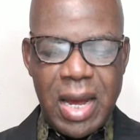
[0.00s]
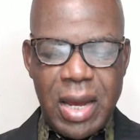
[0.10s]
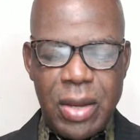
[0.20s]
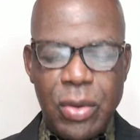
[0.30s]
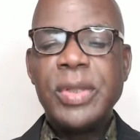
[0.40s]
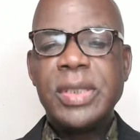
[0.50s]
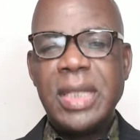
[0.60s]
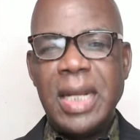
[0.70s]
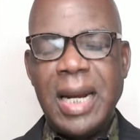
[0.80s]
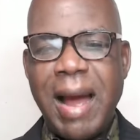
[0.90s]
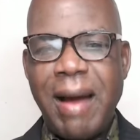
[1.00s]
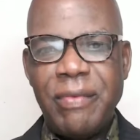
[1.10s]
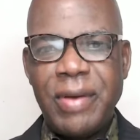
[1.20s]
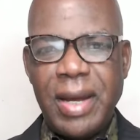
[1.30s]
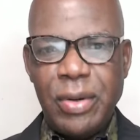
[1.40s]
you still
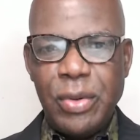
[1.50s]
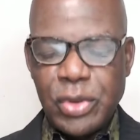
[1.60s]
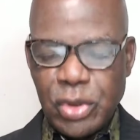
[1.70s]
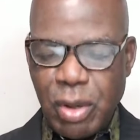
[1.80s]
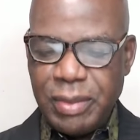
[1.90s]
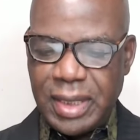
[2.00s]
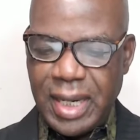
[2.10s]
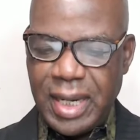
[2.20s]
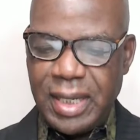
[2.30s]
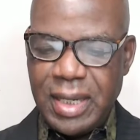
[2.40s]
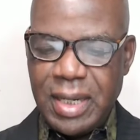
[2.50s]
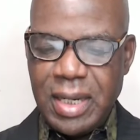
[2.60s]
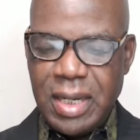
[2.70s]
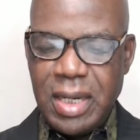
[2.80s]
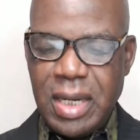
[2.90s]
can do something
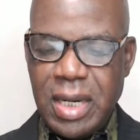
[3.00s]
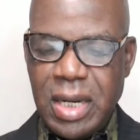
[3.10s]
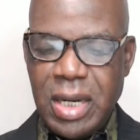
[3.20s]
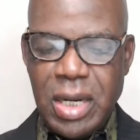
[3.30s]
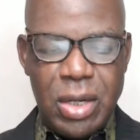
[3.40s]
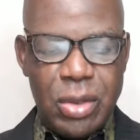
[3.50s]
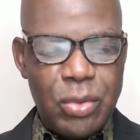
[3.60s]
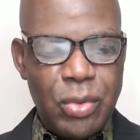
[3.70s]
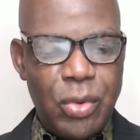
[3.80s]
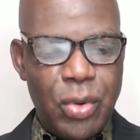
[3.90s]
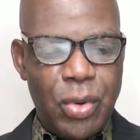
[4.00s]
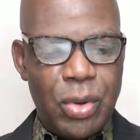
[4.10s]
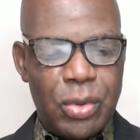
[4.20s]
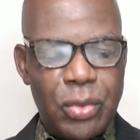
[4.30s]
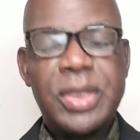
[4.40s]

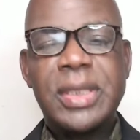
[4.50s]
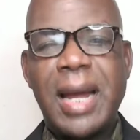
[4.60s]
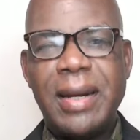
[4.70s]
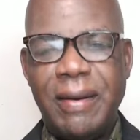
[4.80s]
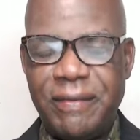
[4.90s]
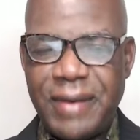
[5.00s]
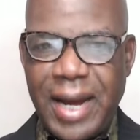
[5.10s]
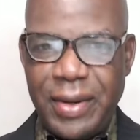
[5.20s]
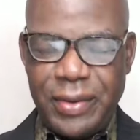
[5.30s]
to start the fire.